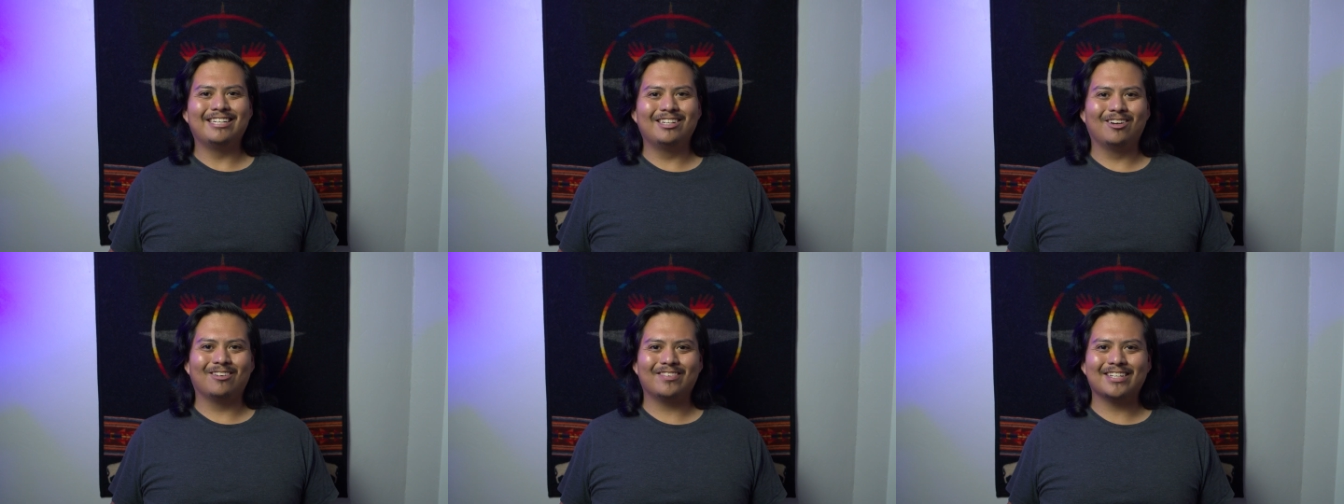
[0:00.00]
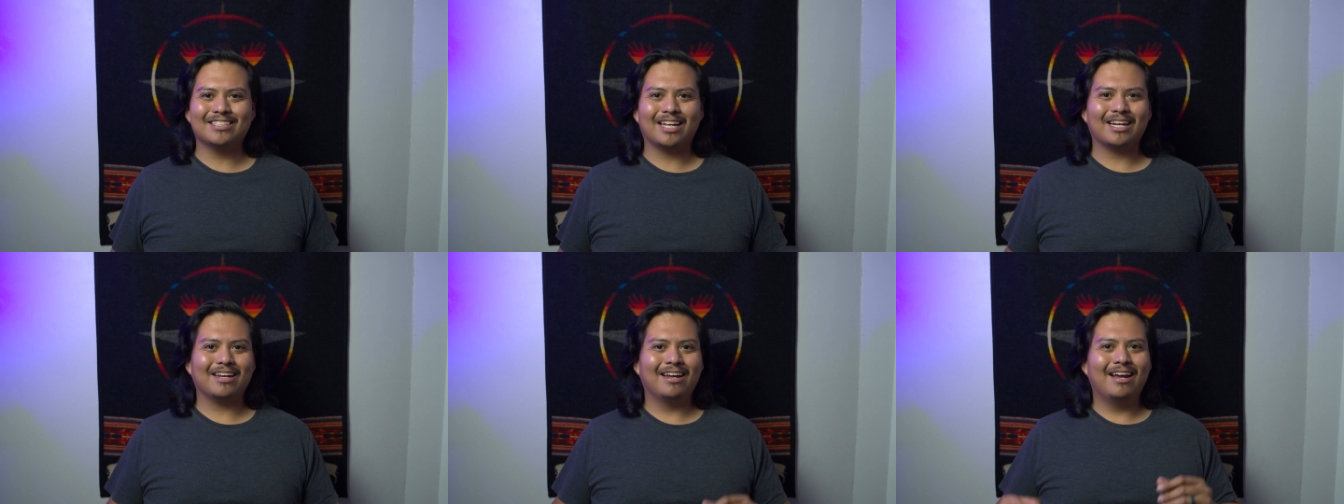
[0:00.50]
you know? Because,
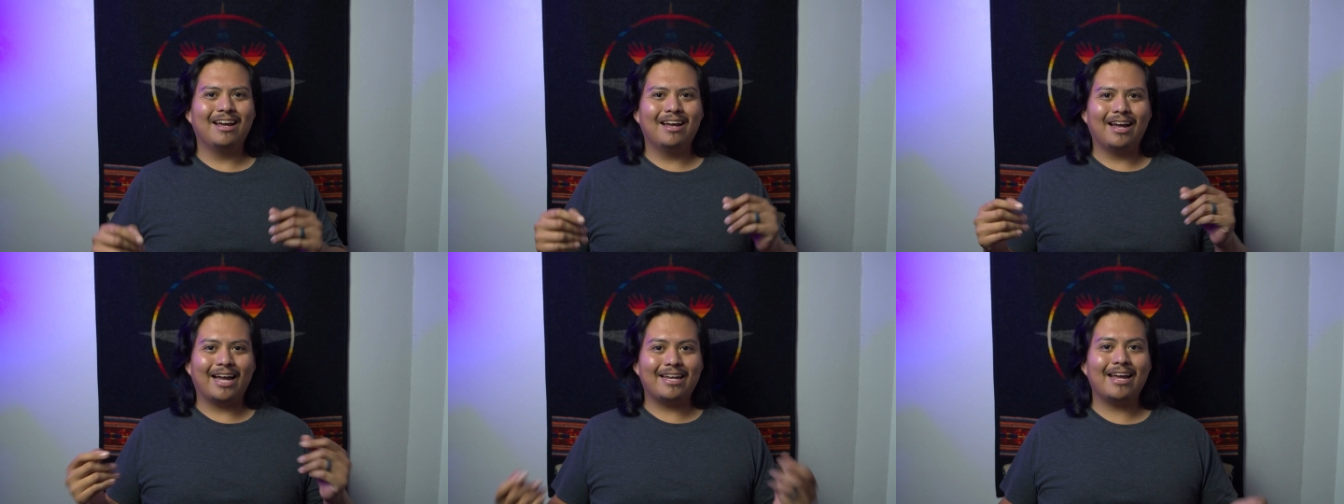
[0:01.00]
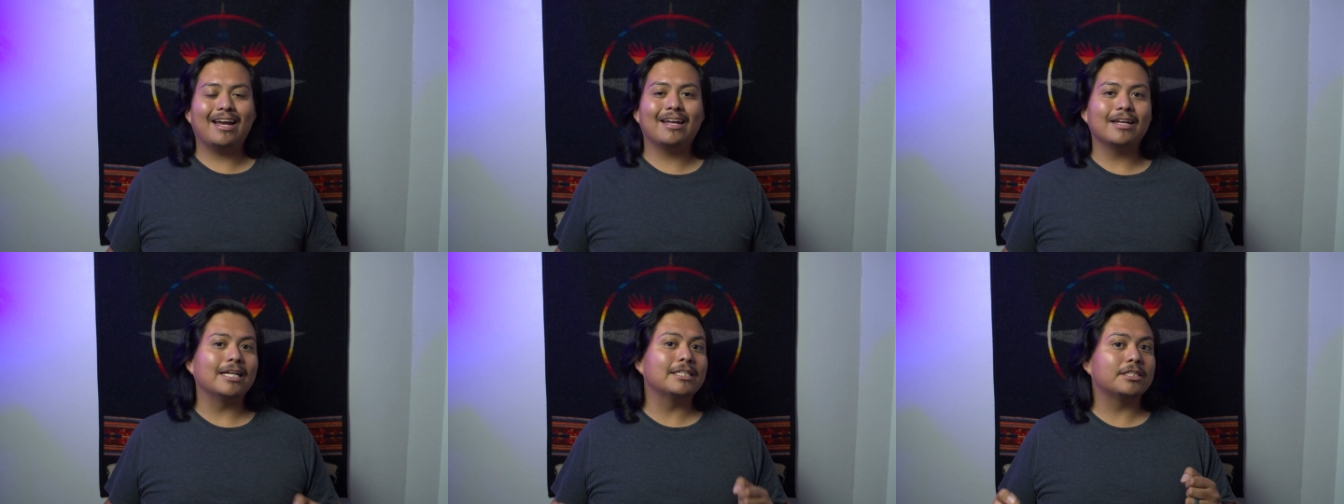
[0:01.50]
like,
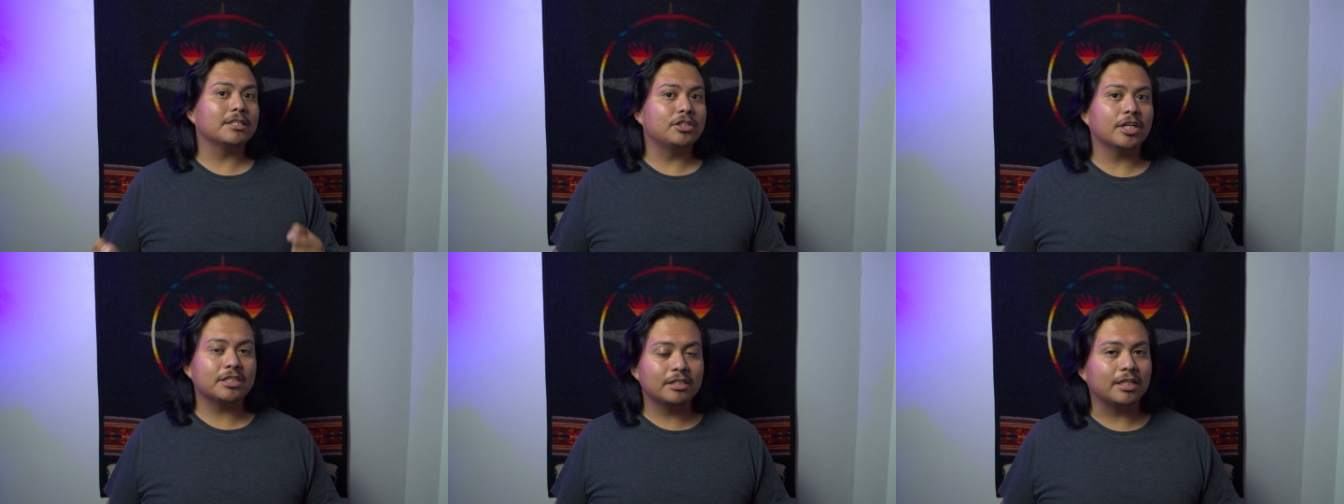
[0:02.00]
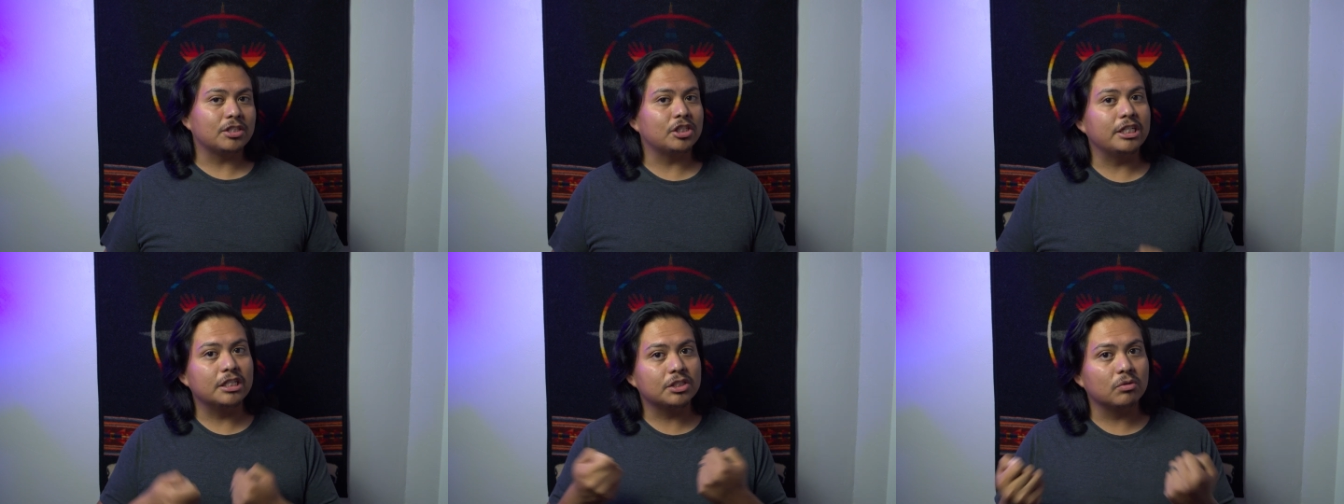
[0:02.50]
again, it's suggested that
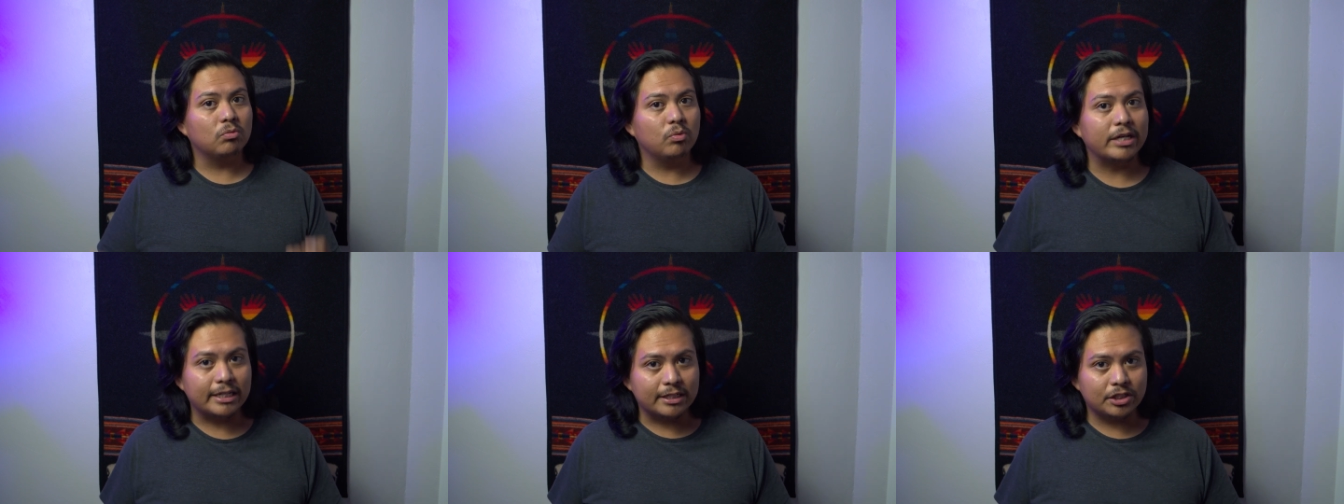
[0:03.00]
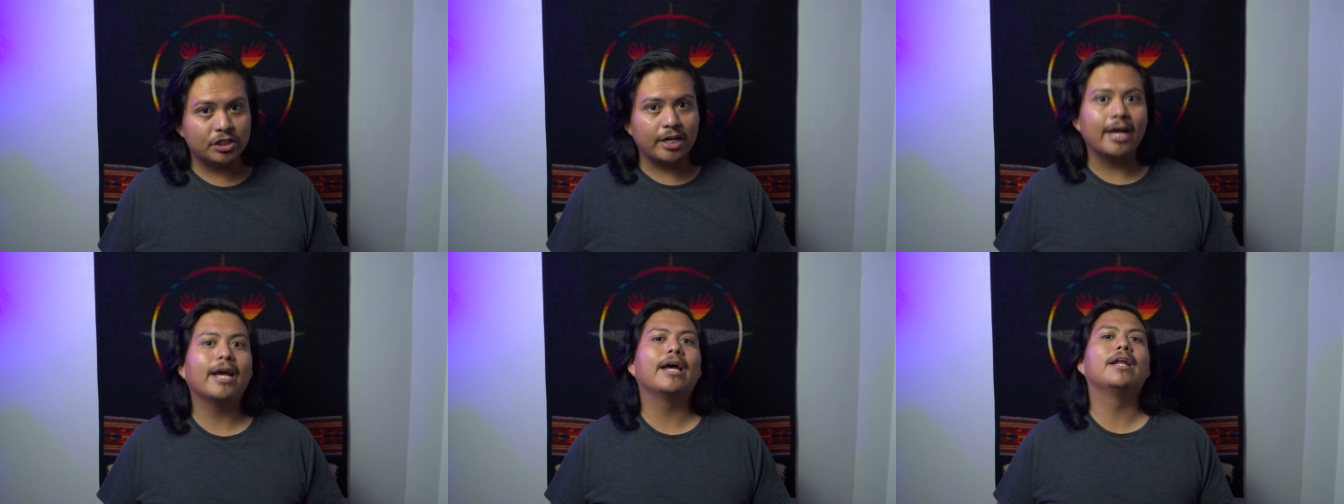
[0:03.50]
she is a witch,
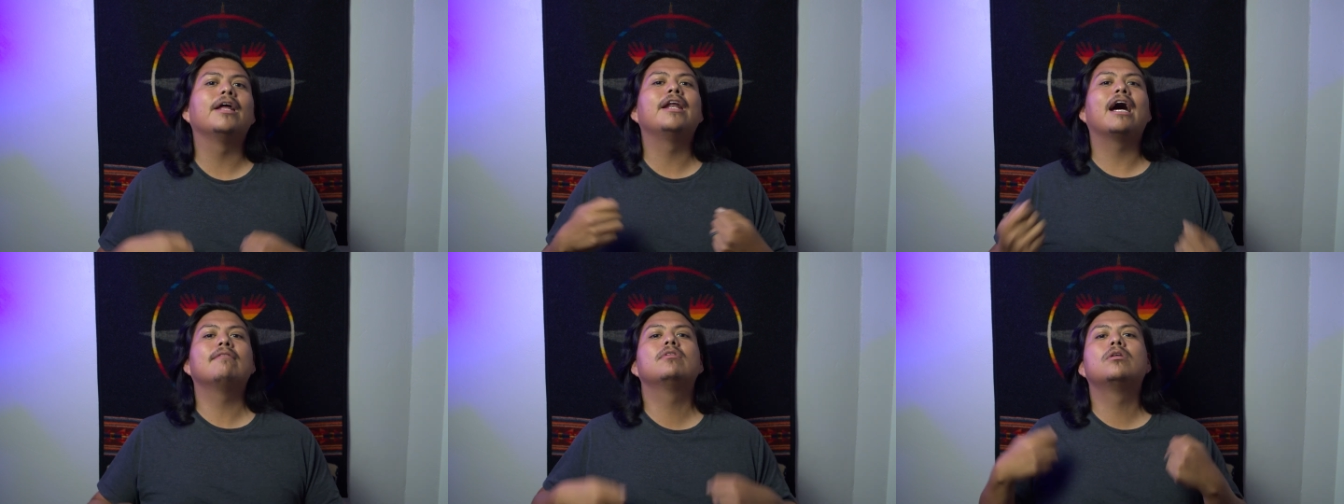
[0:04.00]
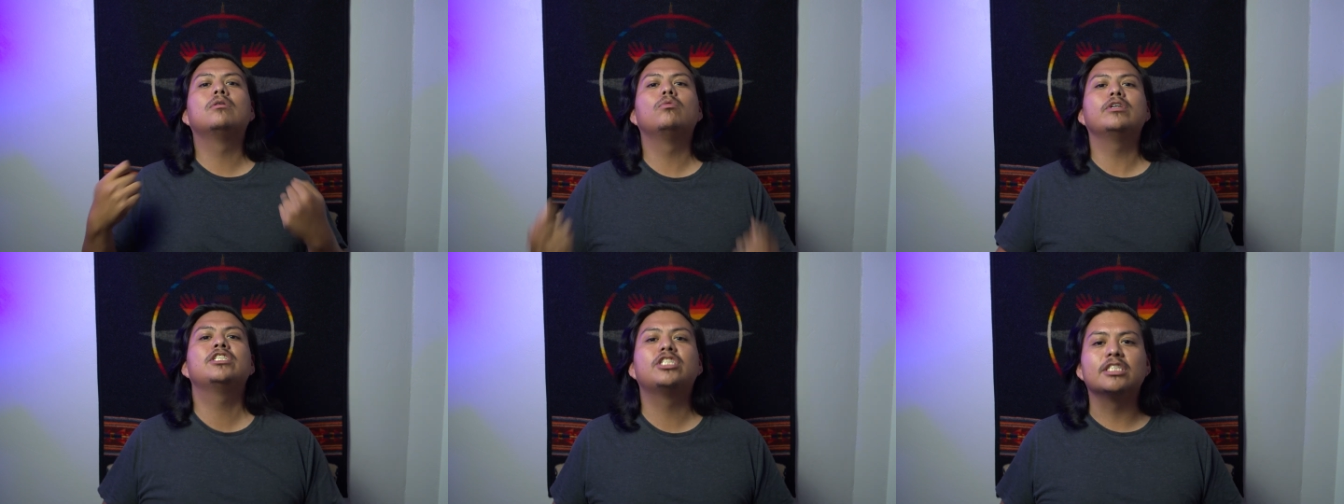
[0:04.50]
and Navajo
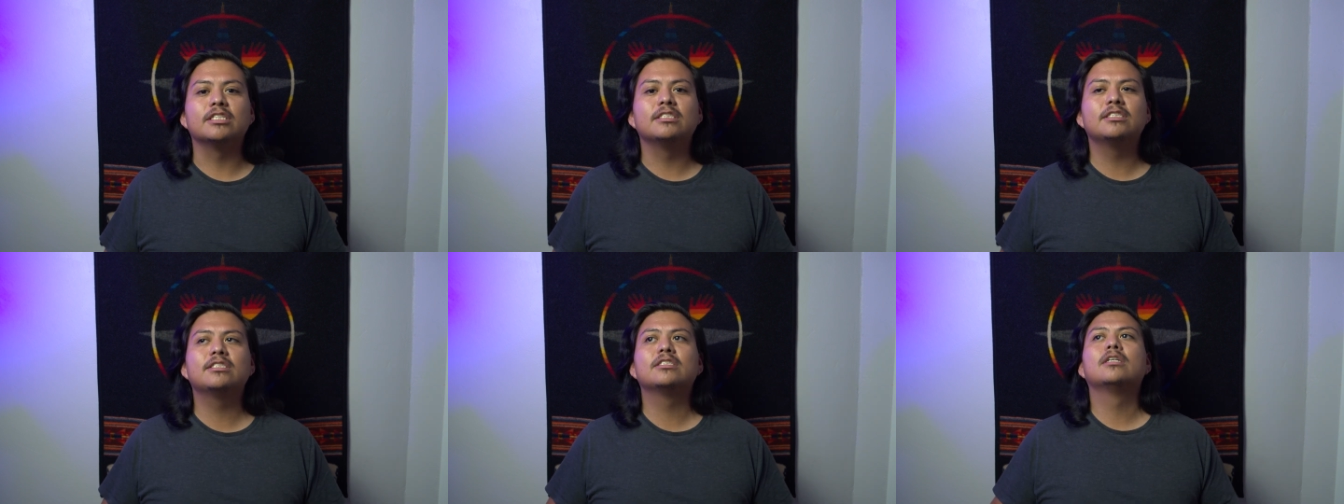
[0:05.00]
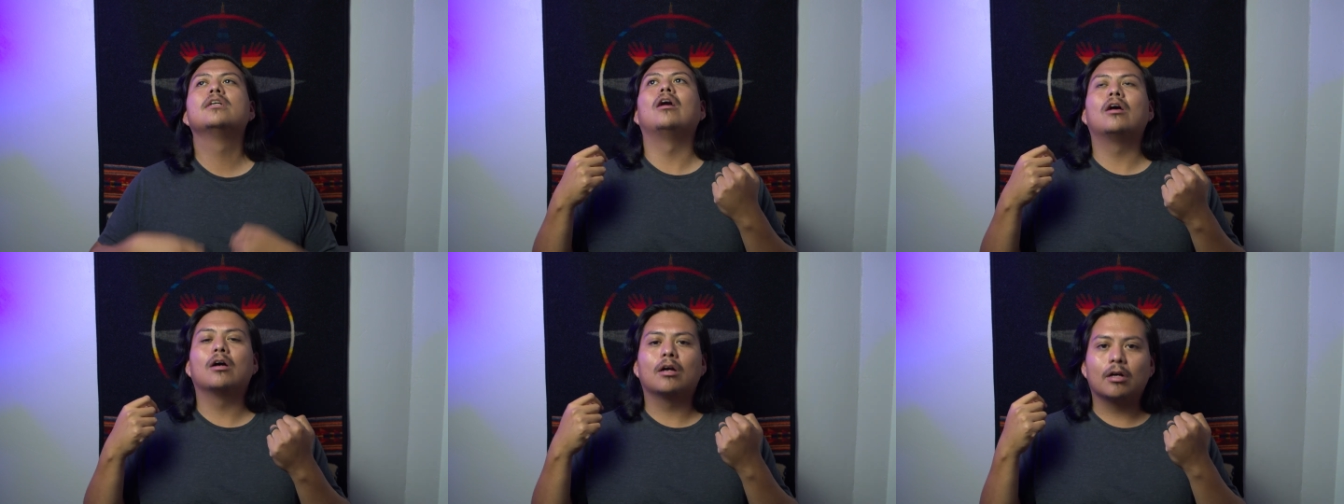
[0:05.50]
witches
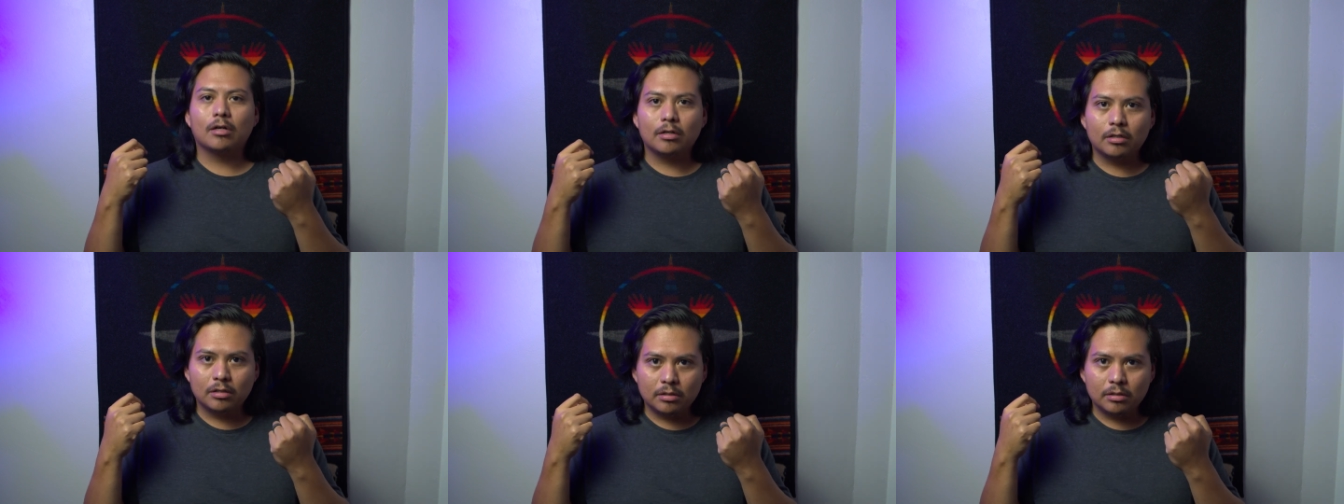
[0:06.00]
are